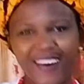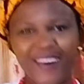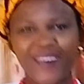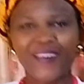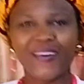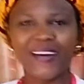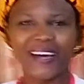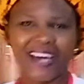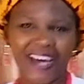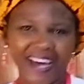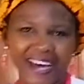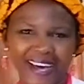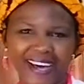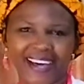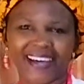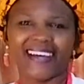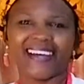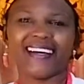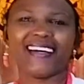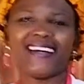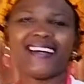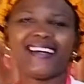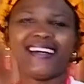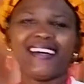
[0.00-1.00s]
Okay,
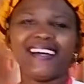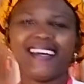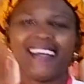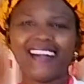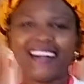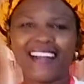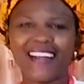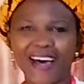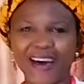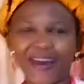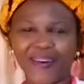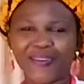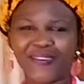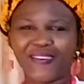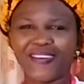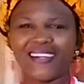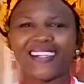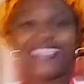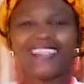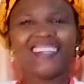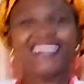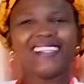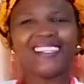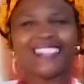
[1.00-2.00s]

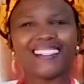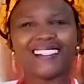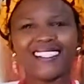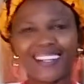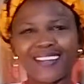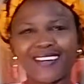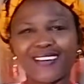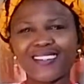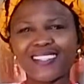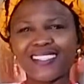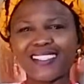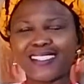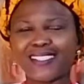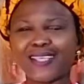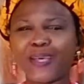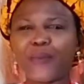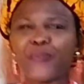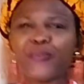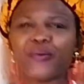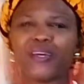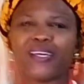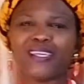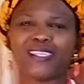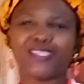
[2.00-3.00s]
now the second
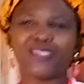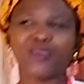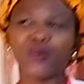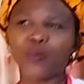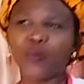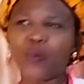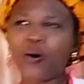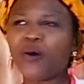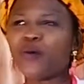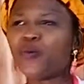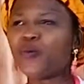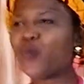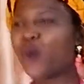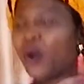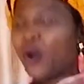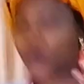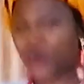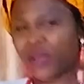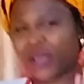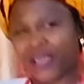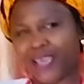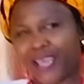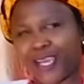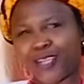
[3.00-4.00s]
step is the one where
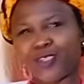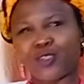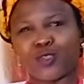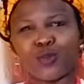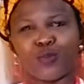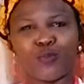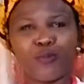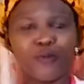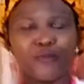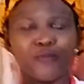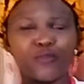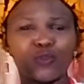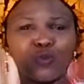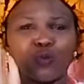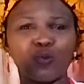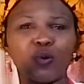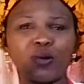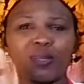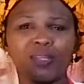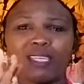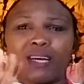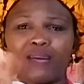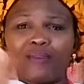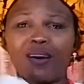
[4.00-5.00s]
we get to move
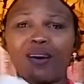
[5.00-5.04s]
towards